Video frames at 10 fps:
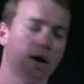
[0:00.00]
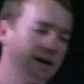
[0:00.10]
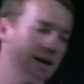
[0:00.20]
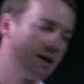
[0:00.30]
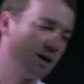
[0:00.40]
I
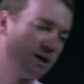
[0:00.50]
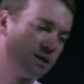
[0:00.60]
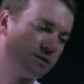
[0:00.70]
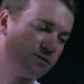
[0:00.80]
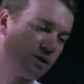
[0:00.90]

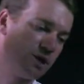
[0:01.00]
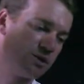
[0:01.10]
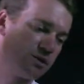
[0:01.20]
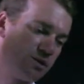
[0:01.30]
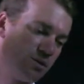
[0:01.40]
can
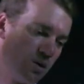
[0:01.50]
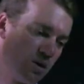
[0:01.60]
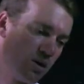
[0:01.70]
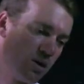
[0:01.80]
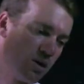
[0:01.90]
divide
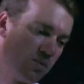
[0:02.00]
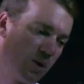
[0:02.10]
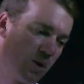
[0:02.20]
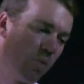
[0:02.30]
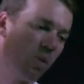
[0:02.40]

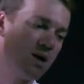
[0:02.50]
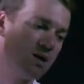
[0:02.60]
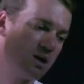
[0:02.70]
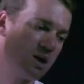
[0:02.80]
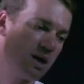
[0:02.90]
by
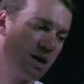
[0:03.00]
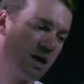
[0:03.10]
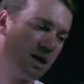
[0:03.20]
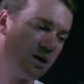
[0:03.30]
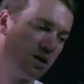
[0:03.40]
1
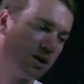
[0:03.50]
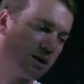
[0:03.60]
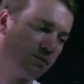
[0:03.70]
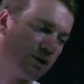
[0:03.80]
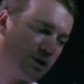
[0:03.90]
and I
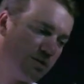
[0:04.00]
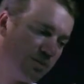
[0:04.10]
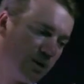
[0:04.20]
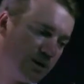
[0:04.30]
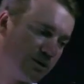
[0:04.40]
can divide
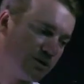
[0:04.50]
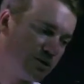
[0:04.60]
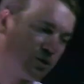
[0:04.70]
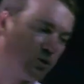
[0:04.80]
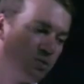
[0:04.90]
it by
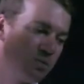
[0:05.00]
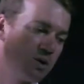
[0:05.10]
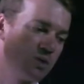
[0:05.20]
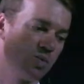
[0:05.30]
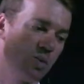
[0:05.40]
2
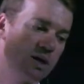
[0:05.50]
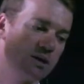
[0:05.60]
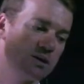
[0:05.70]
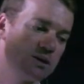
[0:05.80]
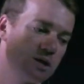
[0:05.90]
because
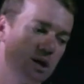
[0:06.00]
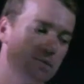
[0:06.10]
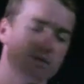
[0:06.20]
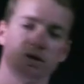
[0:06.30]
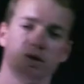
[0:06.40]
1
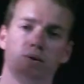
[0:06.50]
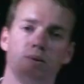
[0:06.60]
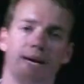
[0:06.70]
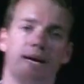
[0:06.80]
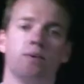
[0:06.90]
times
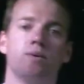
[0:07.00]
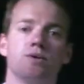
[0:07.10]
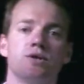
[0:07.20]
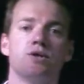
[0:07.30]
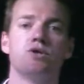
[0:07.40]
2
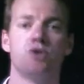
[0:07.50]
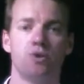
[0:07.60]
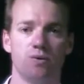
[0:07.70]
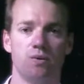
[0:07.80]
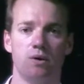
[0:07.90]
equals
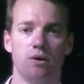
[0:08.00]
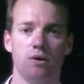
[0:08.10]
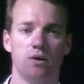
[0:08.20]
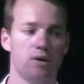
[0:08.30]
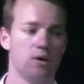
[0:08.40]
2.
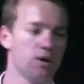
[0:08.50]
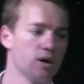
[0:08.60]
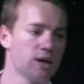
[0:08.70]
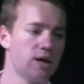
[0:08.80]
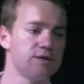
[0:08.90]

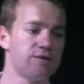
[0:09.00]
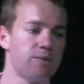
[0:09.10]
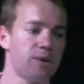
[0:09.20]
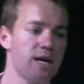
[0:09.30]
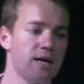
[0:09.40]
Can I divide
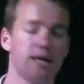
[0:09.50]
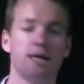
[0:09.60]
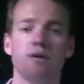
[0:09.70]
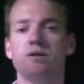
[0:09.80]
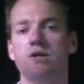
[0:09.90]
it by
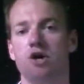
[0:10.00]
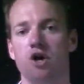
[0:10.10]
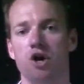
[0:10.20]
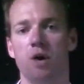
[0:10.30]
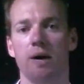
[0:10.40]
anything else?
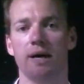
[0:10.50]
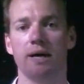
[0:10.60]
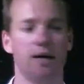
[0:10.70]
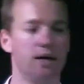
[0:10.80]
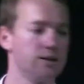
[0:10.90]
No, I
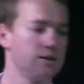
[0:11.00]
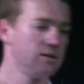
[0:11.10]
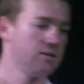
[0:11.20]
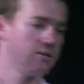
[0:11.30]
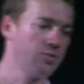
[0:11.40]
can't.
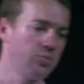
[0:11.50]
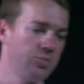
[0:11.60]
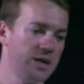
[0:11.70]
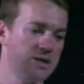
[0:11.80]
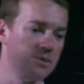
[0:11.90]
Oh,
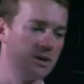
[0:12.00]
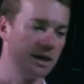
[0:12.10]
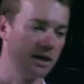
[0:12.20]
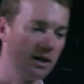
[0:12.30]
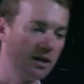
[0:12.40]
pen's a bit
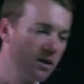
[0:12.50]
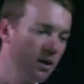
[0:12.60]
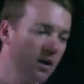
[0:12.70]
leaky.